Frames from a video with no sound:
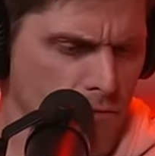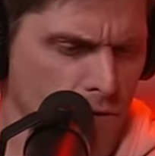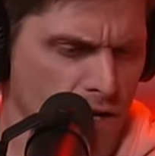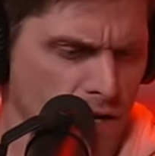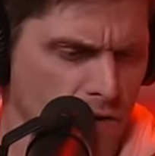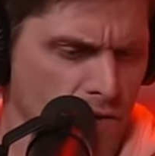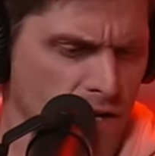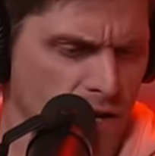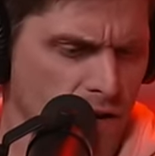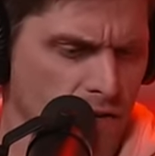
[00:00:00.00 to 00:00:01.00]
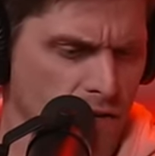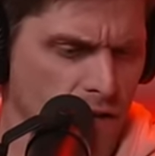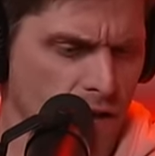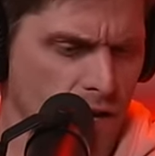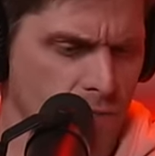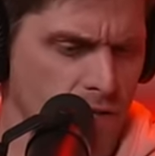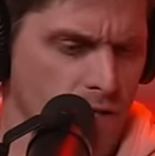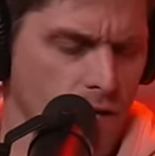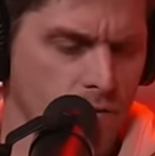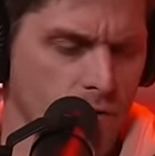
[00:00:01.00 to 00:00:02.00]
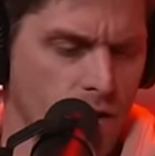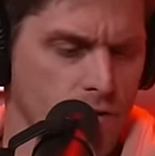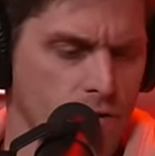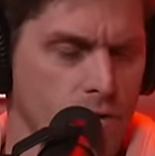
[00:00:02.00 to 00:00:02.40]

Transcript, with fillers: wouldn't going down to the line be slightly faster?